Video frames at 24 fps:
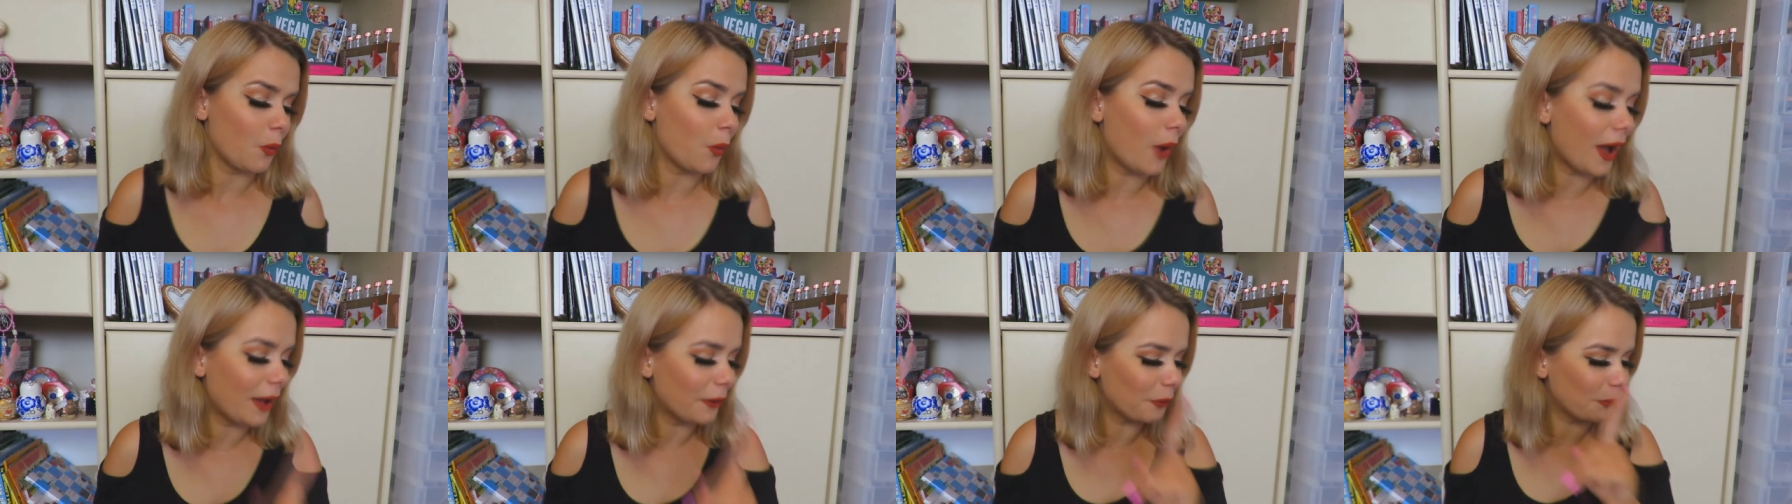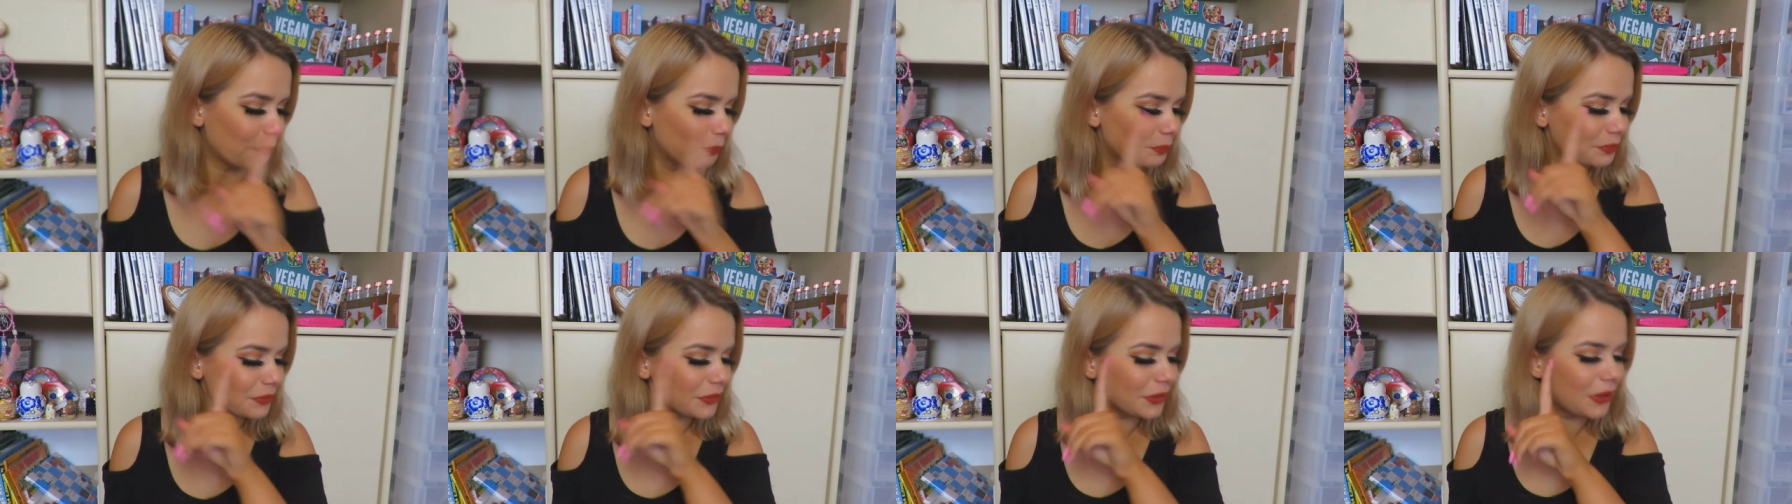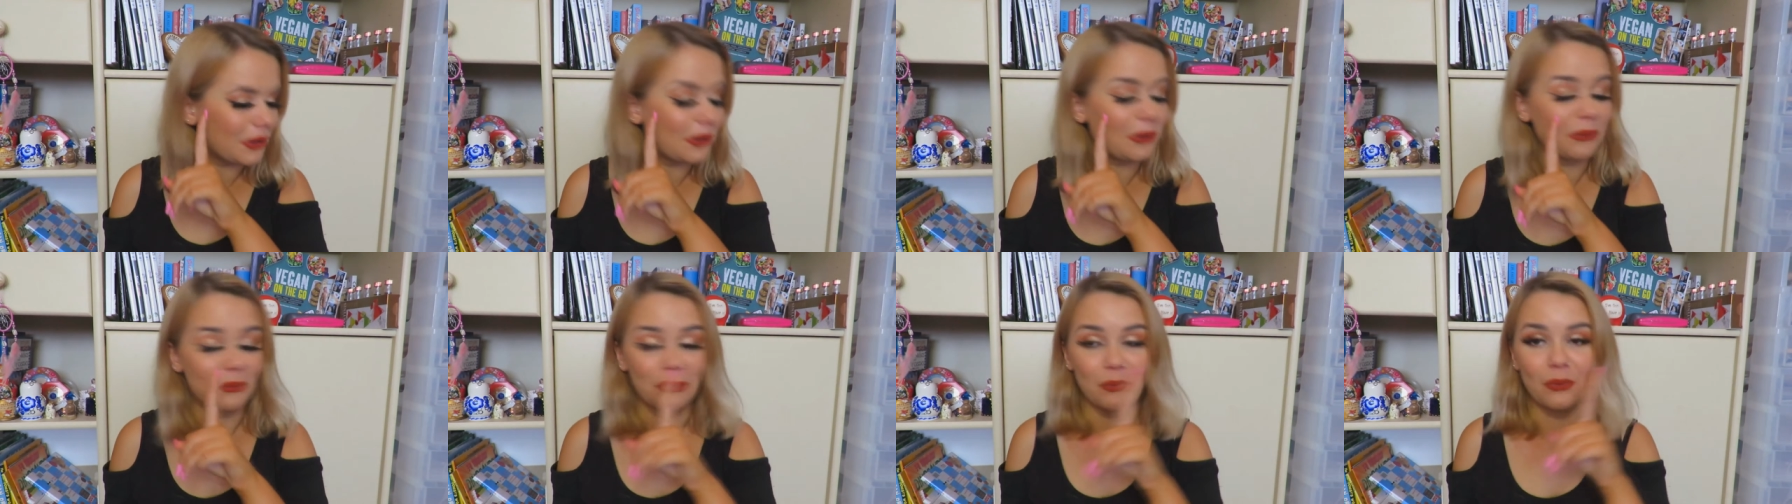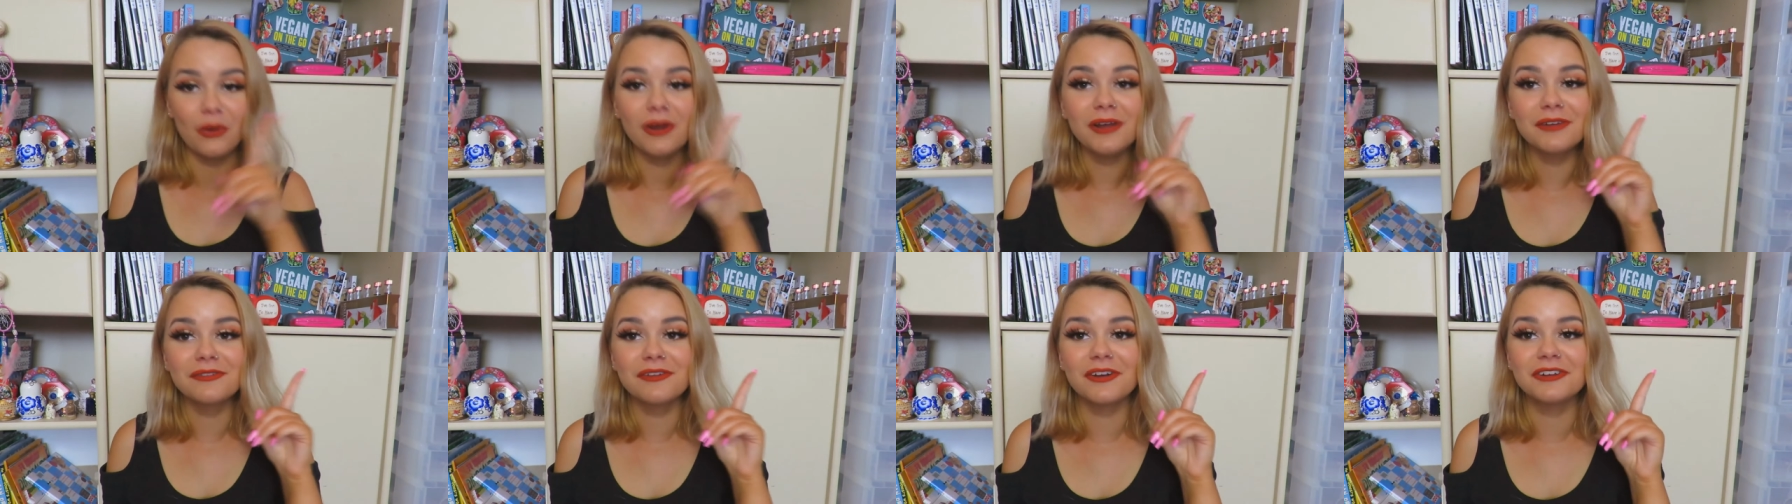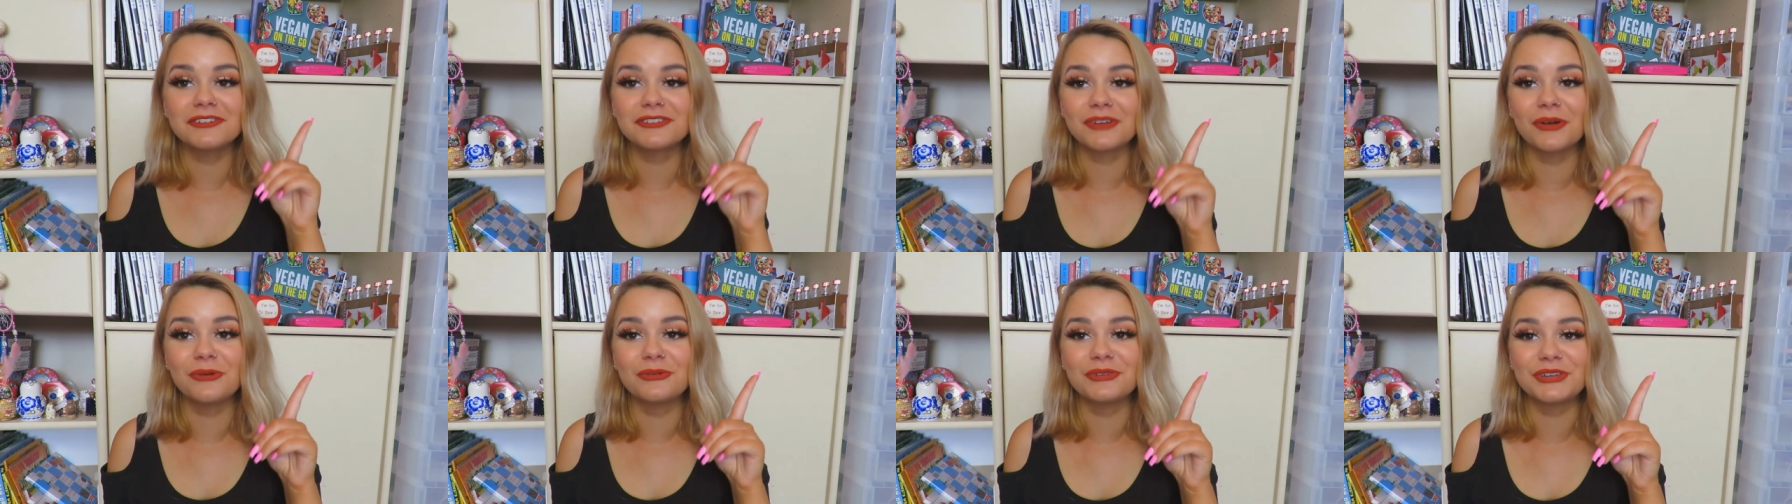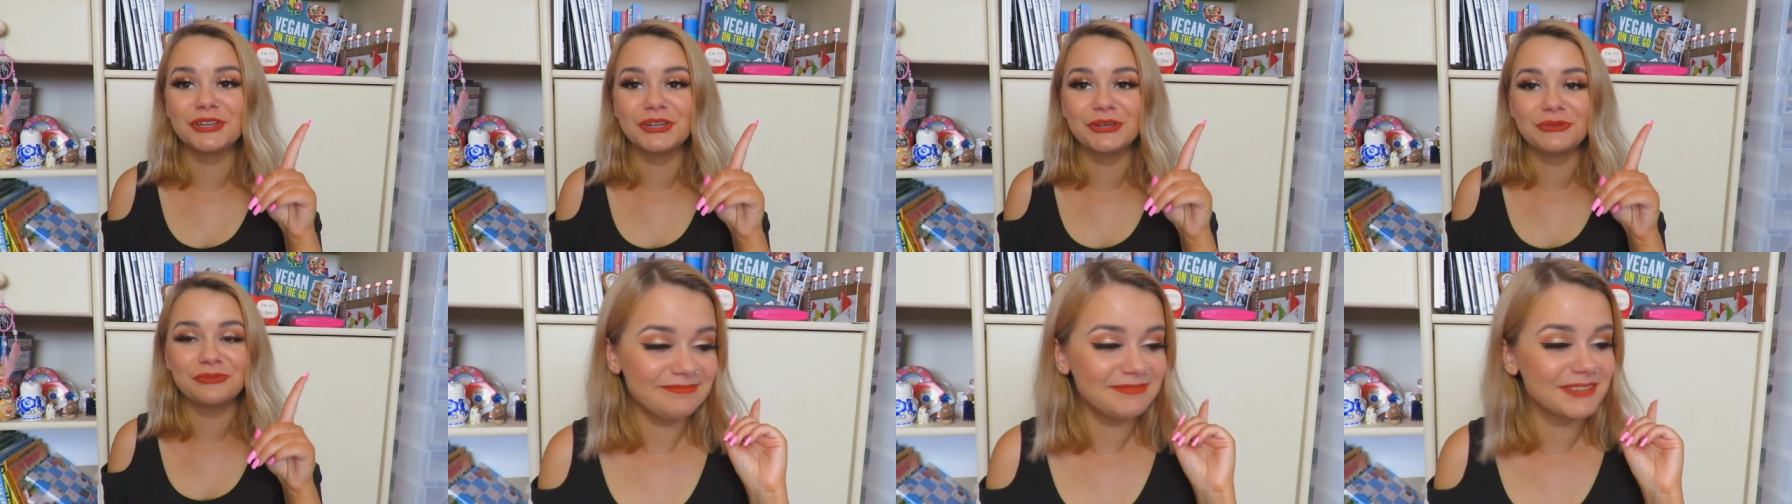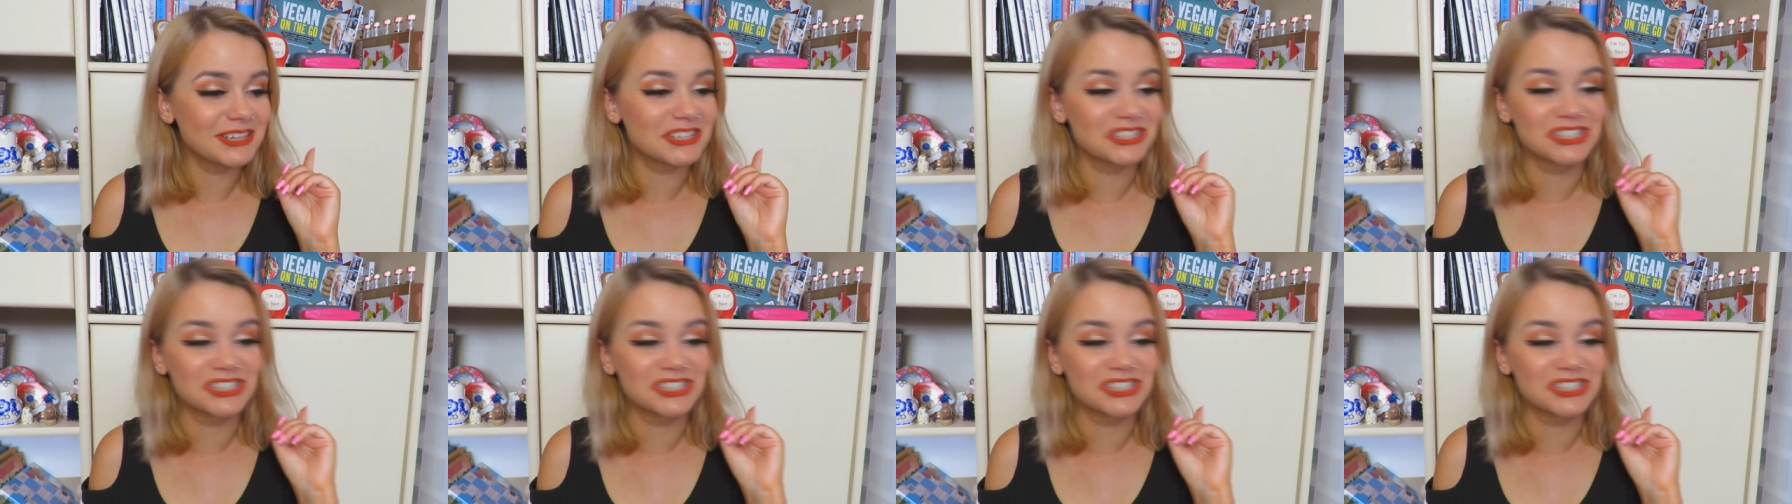Well, what if I told you